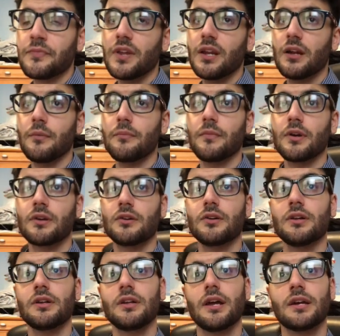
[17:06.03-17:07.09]
and I'm going
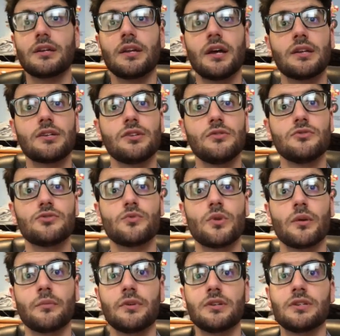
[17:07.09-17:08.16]
to elect not to use one.
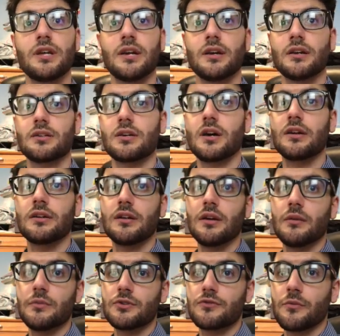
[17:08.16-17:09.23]
I'm going to take a ton of
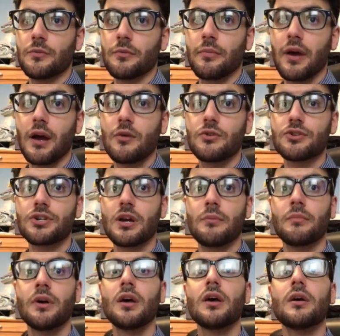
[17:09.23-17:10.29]
damage from the Power
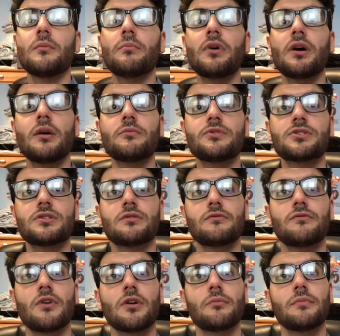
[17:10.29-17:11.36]
Gem, but I'm just going to
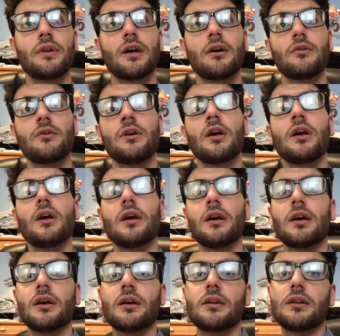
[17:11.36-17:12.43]
farm down,
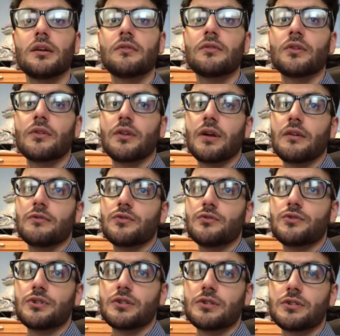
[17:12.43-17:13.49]
and even though they have 2
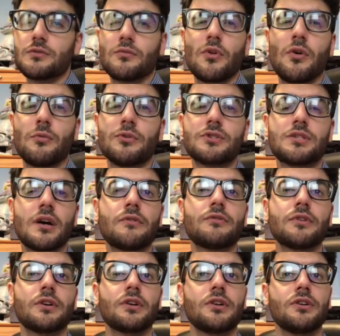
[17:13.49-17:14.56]
shields, they're almost
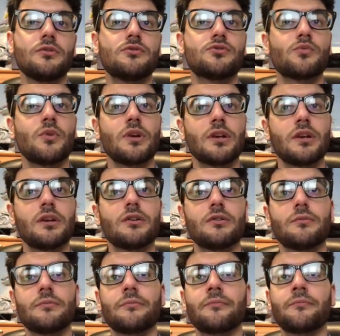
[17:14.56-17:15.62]
definitely going to use one here,